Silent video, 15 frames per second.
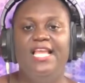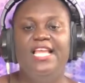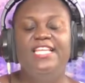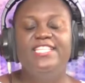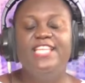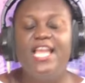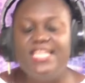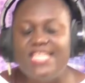
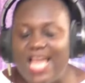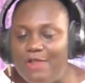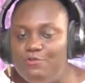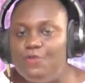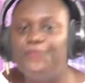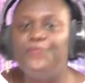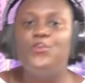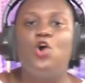ye
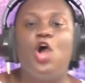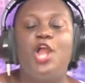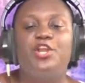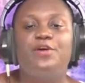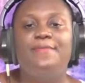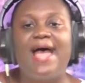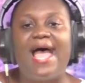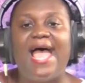no free ho
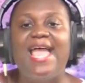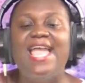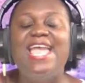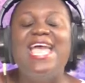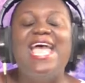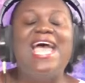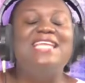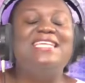no ma e
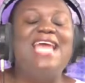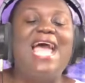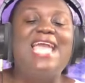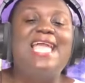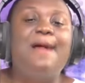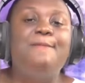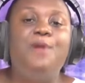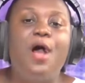da
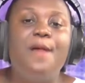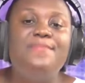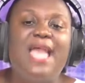ye bo